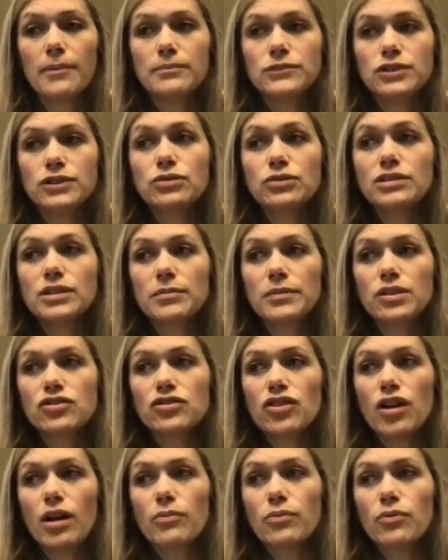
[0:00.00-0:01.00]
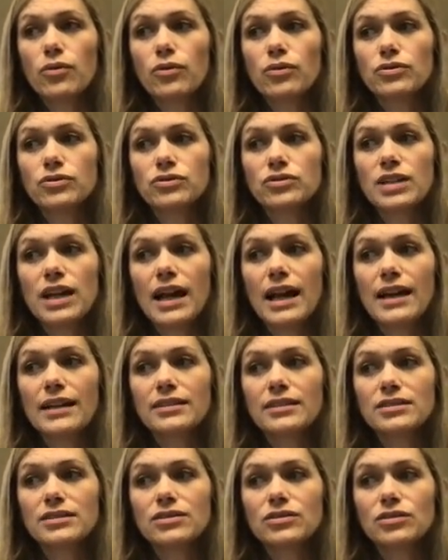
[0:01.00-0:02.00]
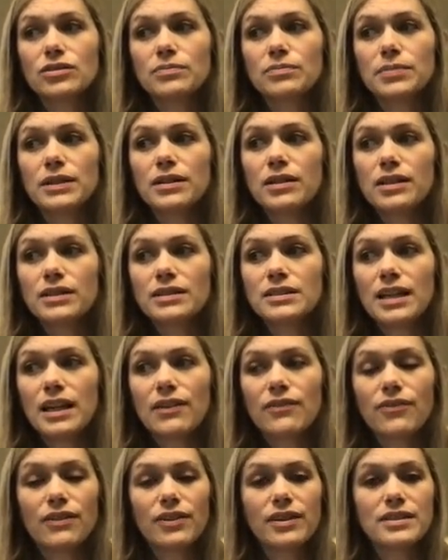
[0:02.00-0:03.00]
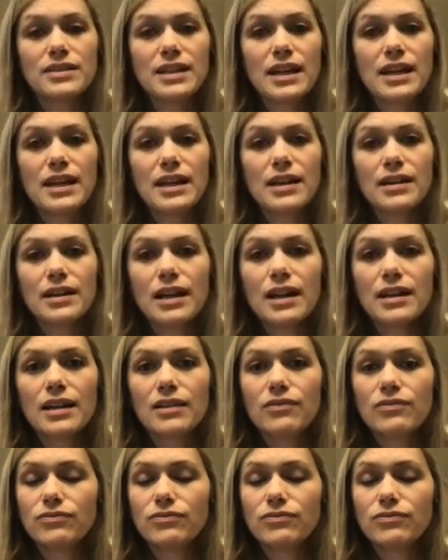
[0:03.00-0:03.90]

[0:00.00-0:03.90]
do some of the job roles or tasks, or be on site for the day and kind of